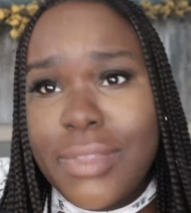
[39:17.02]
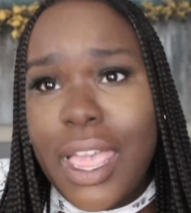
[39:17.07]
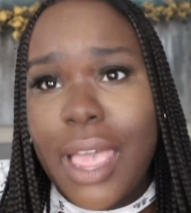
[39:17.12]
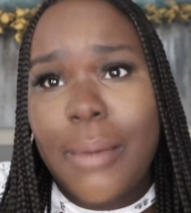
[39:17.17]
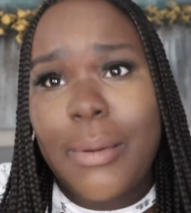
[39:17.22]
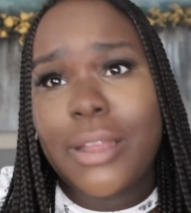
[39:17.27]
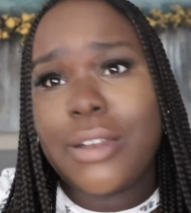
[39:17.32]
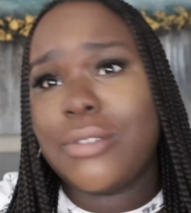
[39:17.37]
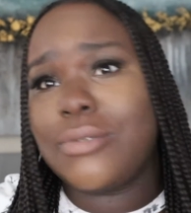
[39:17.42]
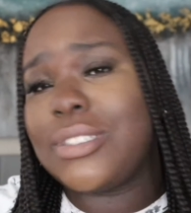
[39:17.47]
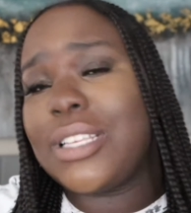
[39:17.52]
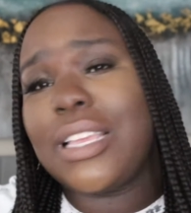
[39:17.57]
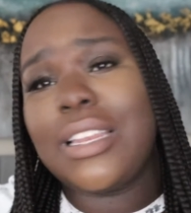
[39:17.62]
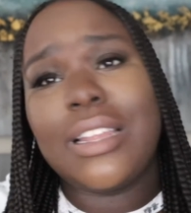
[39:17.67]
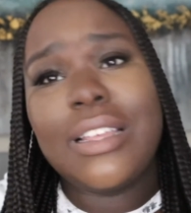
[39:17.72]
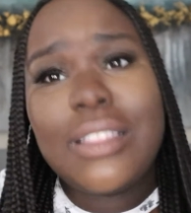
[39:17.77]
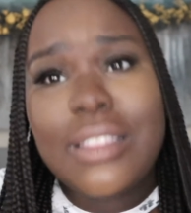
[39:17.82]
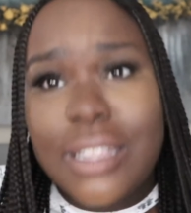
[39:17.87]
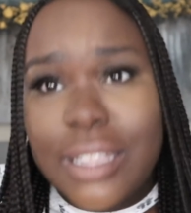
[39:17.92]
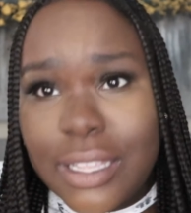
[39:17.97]
How I don't say
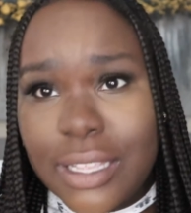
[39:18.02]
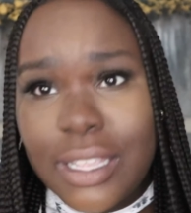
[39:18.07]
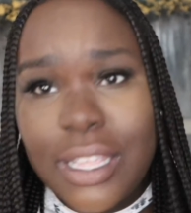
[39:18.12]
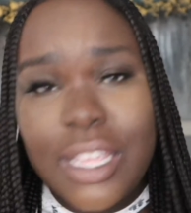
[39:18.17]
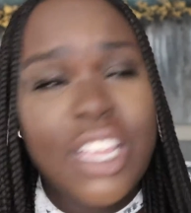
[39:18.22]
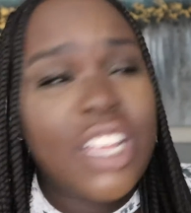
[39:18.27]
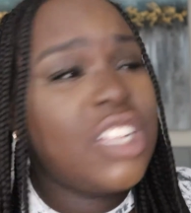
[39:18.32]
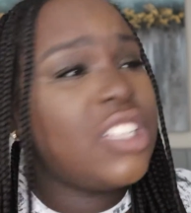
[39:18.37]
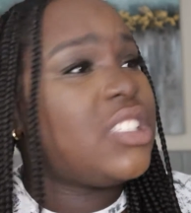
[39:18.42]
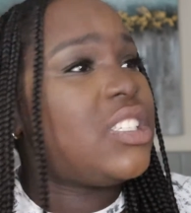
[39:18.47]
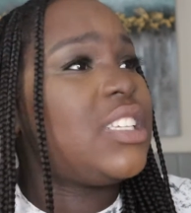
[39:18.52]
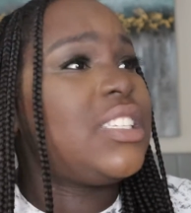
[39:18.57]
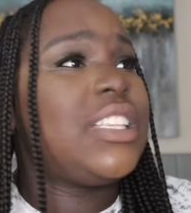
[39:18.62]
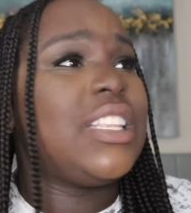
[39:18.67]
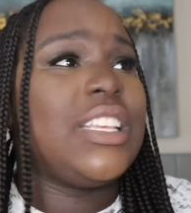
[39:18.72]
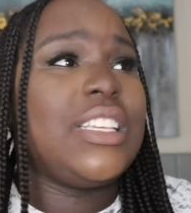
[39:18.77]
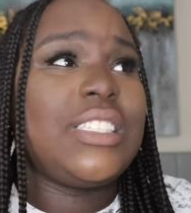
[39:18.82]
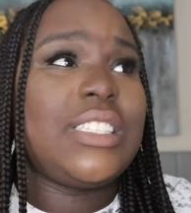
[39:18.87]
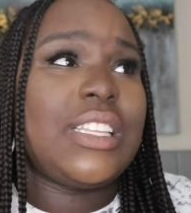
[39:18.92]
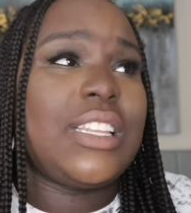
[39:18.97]
nothing? Just
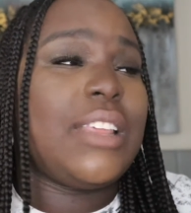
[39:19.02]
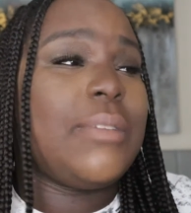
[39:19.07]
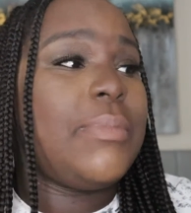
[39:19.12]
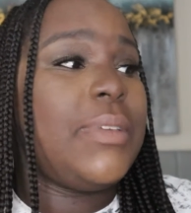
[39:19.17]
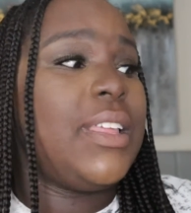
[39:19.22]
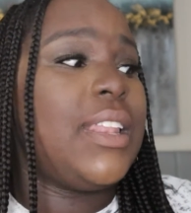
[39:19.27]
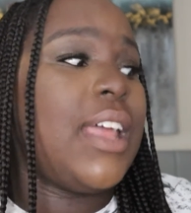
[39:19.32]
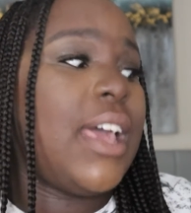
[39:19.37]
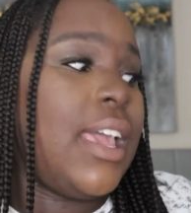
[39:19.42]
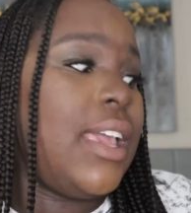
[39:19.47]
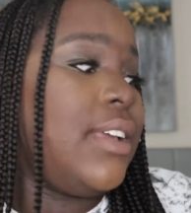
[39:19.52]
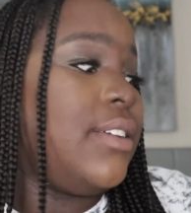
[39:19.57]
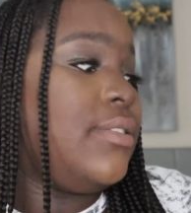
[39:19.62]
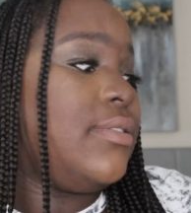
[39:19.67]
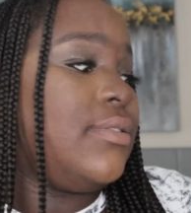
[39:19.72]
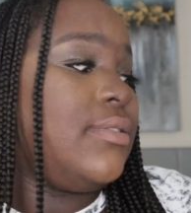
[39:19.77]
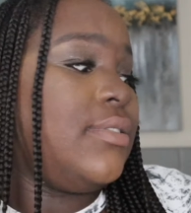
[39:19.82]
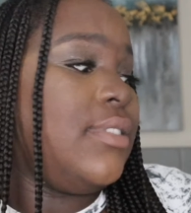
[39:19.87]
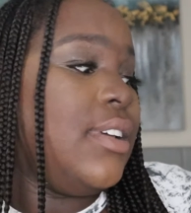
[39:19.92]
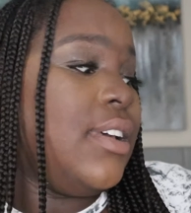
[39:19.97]
listen and be
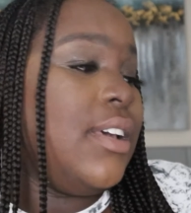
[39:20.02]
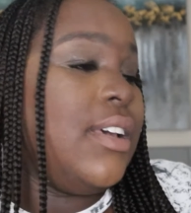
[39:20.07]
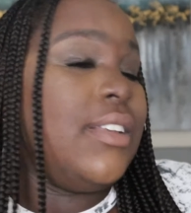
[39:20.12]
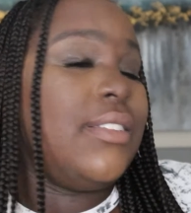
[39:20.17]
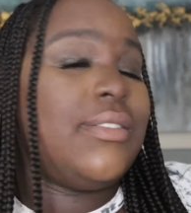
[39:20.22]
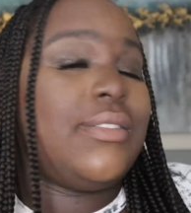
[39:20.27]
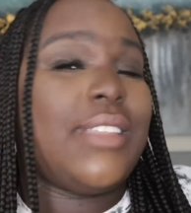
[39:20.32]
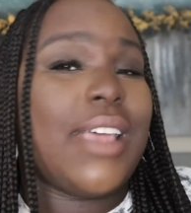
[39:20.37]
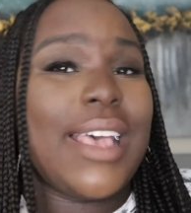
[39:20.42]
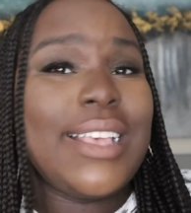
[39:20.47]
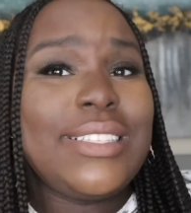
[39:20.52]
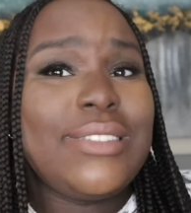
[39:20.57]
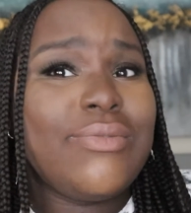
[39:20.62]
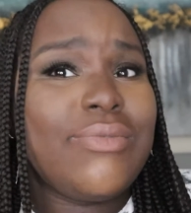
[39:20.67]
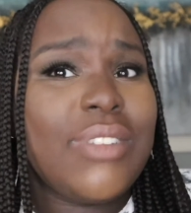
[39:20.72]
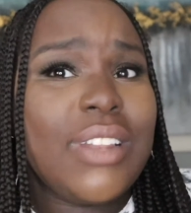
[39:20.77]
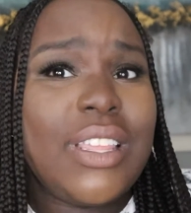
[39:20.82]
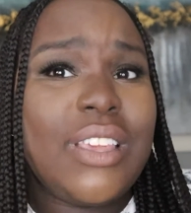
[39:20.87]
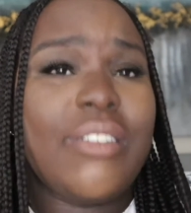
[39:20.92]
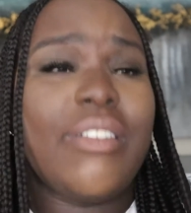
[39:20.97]
like, that's
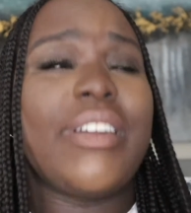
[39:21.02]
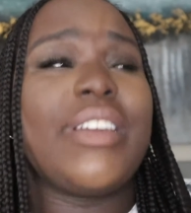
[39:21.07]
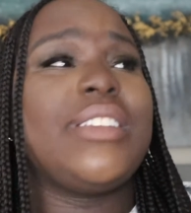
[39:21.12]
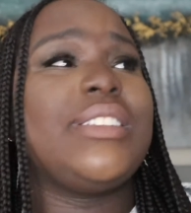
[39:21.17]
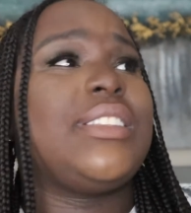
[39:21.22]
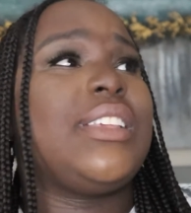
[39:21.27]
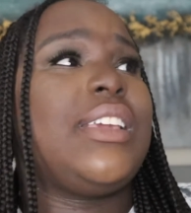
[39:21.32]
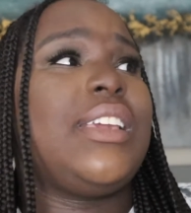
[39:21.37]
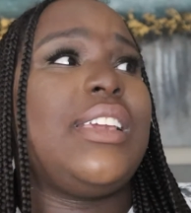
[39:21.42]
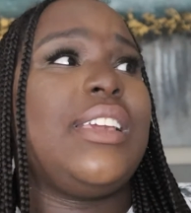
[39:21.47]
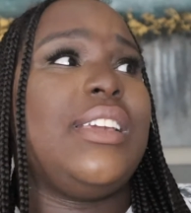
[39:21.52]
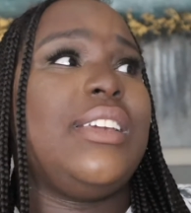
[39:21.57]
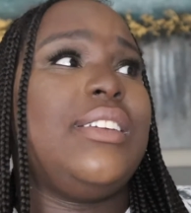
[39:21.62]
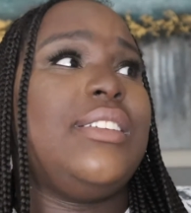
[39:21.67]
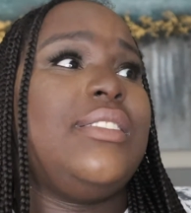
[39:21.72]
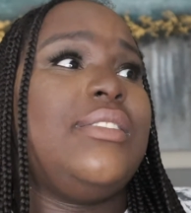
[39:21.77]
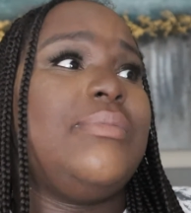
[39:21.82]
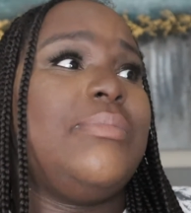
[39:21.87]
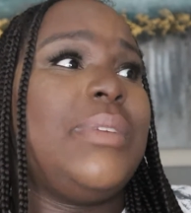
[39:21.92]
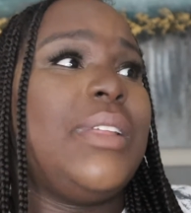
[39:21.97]
really
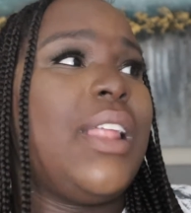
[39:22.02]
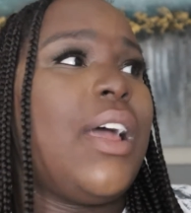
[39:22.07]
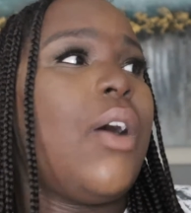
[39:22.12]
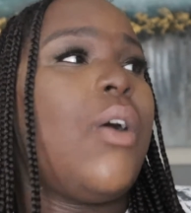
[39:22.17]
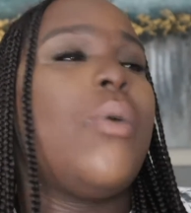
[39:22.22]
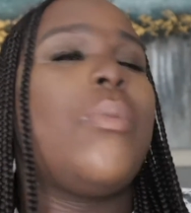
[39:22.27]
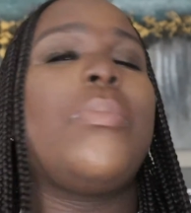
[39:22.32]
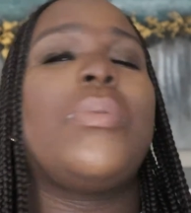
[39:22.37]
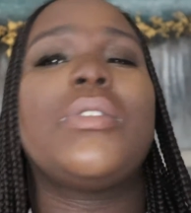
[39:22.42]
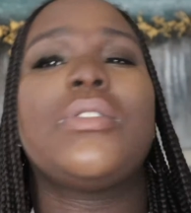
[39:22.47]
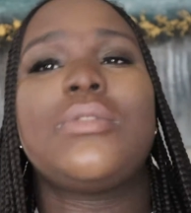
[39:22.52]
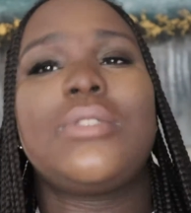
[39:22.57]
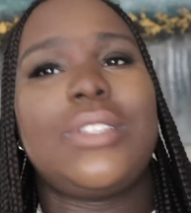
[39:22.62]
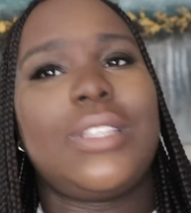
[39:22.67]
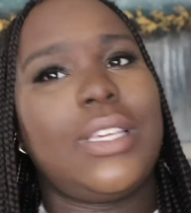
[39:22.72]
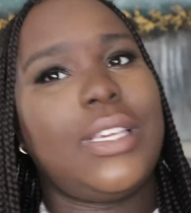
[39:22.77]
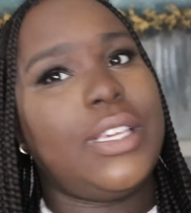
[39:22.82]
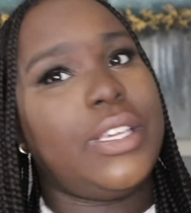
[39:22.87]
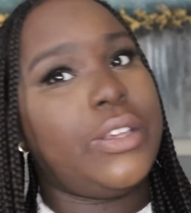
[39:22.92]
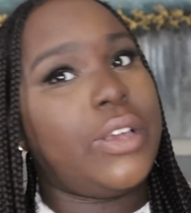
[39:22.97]
crazy. You know, oh, but
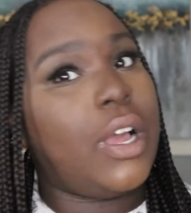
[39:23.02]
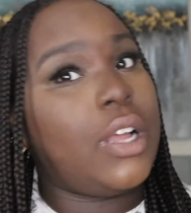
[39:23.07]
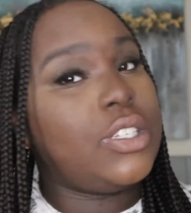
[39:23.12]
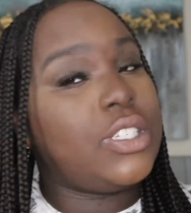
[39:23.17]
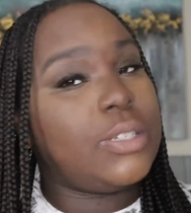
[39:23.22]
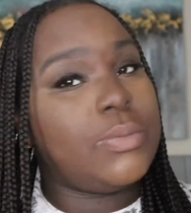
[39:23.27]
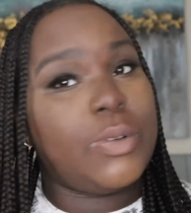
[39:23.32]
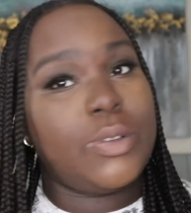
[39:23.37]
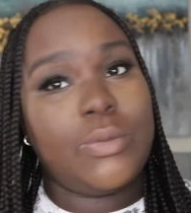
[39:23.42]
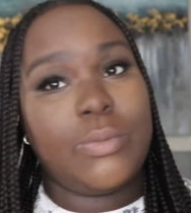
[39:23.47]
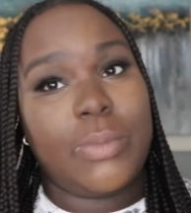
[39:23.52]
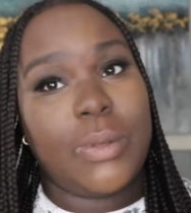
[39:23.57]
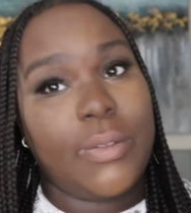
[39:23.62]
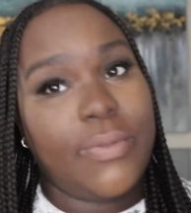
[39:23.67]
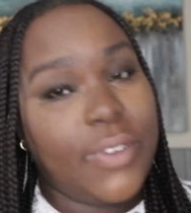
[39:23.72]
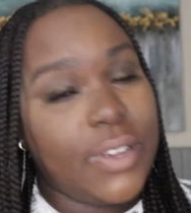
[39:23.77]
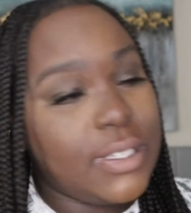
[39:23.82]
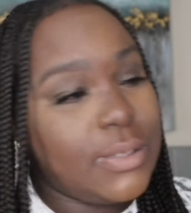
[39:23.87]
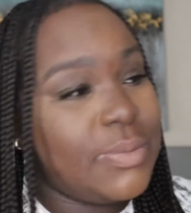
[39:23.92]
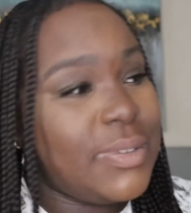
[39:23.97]
see, y'all judgmental
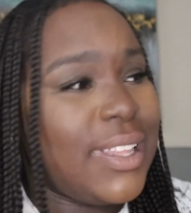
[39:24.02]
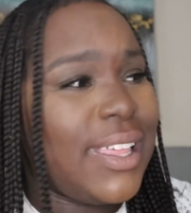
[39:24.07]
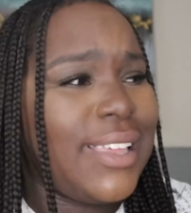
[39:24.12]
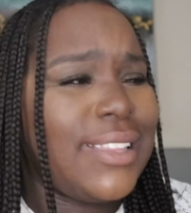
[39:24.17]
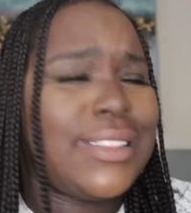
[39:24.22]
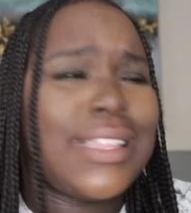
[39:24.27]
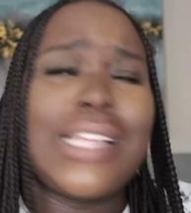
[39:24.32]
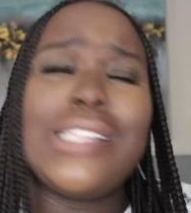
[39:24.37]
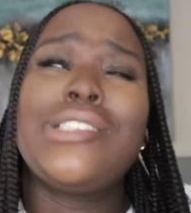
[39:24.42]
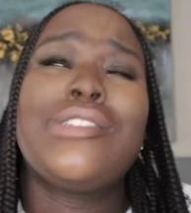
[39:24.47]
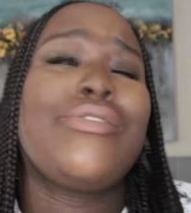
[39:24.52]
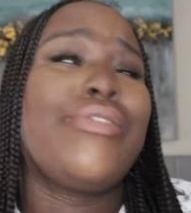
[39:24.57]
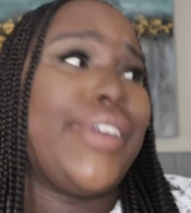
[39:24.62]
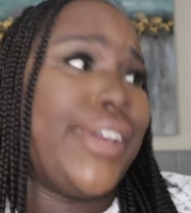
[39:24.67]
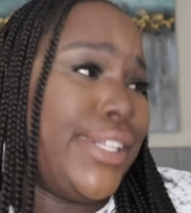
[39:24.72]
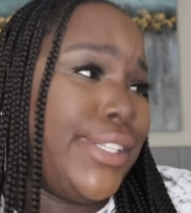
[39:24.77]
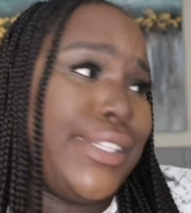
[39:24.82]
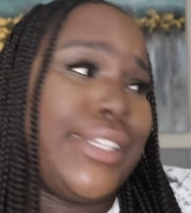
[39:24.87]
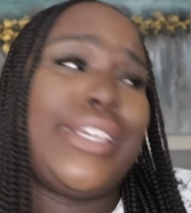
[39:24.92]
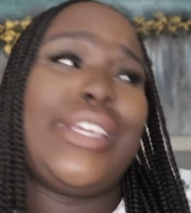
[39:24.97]
motherfuckers be like, that's
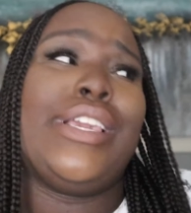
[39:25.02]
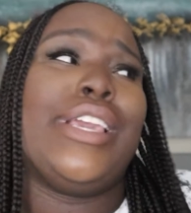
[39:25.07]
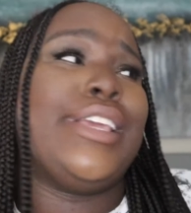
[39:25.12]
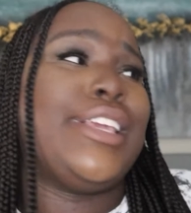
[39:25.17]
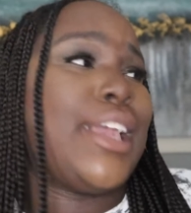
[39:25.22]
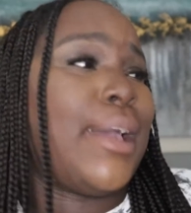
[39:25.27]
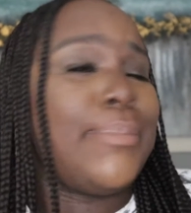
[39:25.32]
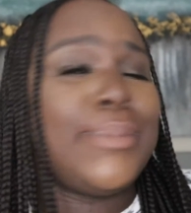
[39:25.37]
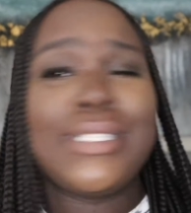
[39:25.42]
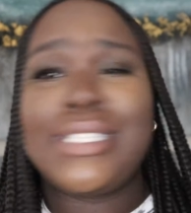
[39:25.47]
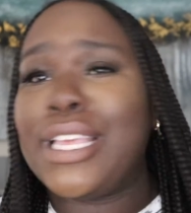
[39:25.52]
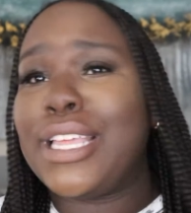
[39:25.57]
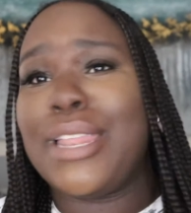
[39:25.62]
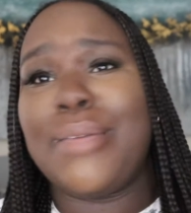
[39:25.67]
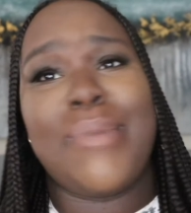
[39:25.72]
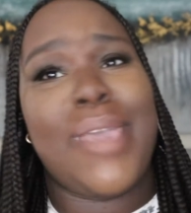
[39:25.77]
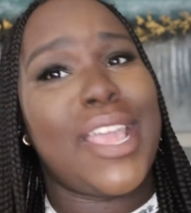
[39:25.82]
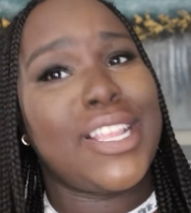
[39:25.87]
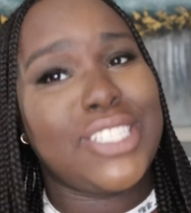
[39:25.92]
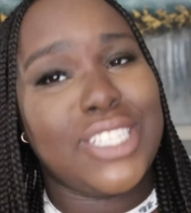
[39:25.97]
crazy. And y'all be
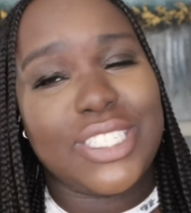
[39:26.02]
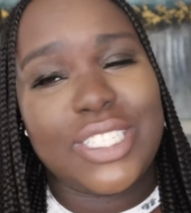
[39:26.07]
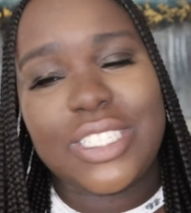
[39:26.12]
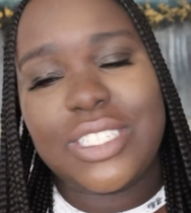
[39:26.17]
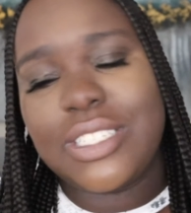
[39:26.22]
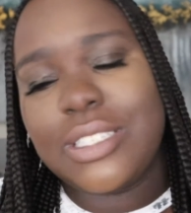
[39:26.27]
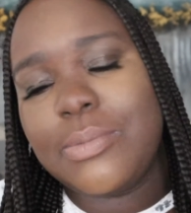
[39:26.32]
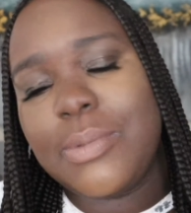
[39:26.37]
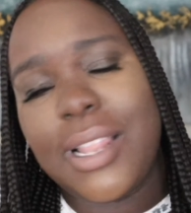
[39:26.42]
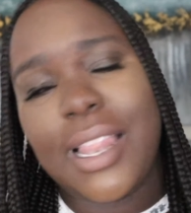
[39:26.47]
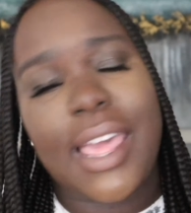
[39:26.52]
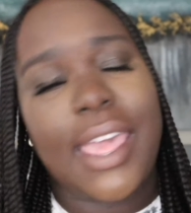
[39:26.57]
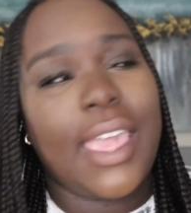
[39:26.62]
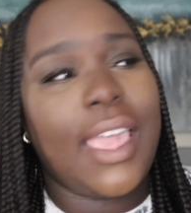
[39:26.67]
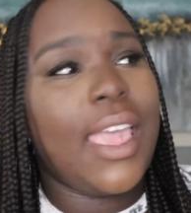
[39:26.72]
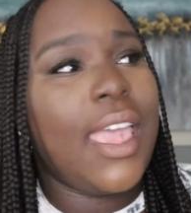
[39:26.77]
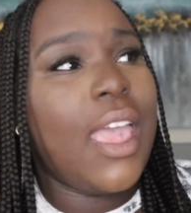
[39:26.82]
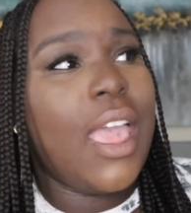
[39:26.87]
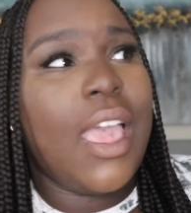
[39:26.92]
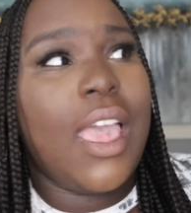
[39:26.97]
saying it mad judgy. Just be
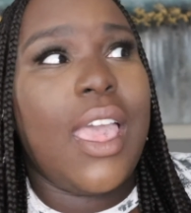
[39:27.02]
like,